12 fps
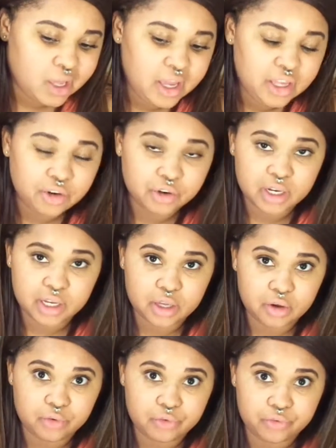You're going to
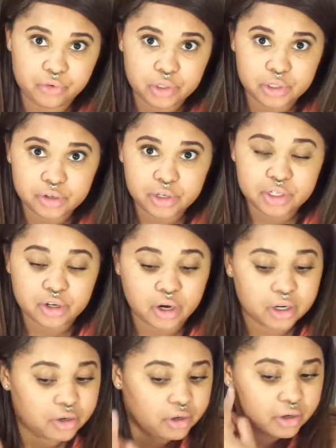go fuller and
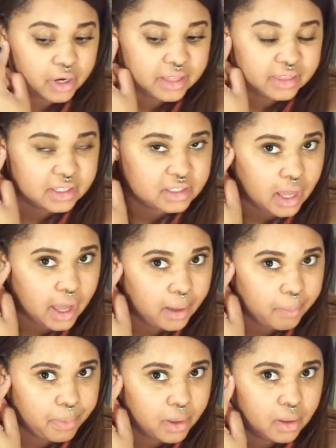darker at the
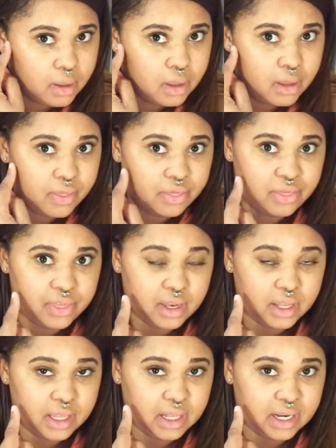top
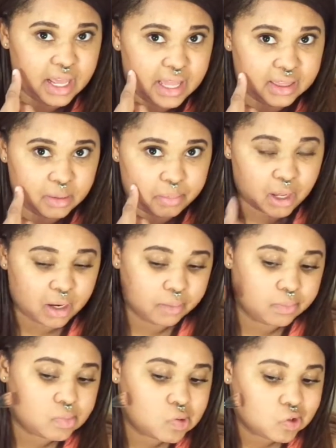than at the bottom.
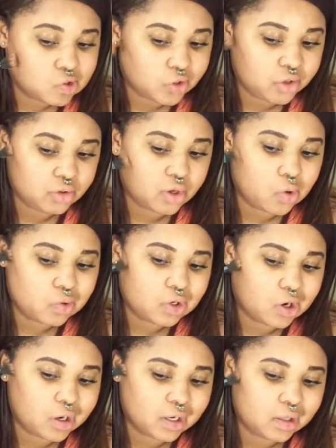So you go
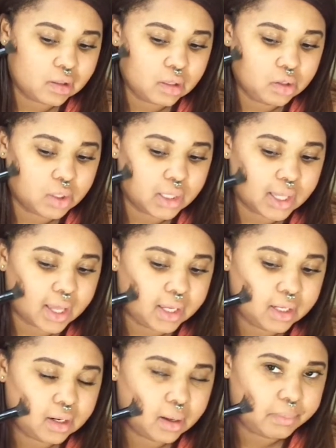dark and then you
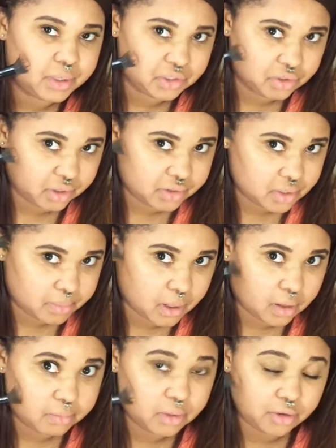lighten up as you go to the
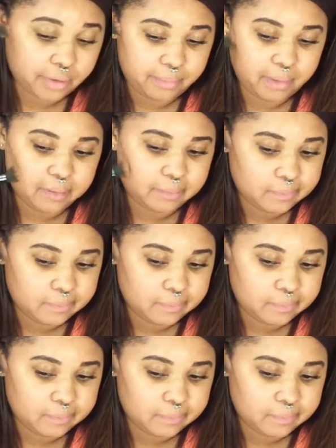bottom, you know what I mean?